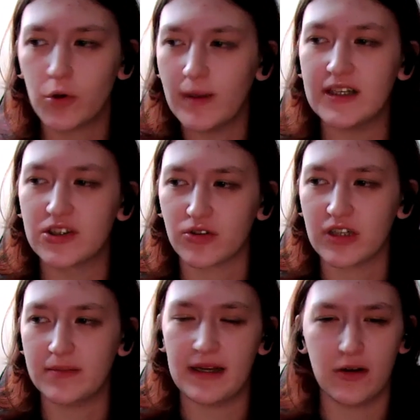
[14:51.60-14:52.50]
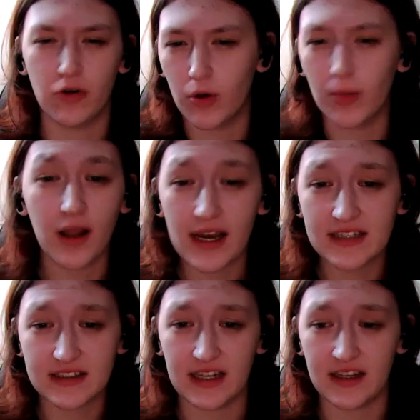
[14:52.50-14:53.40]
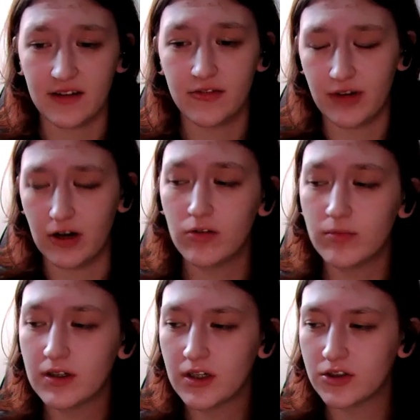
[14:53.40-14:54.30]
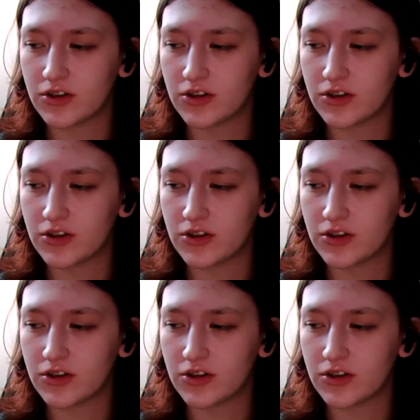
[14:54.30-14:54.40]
queer stories being normalized in film.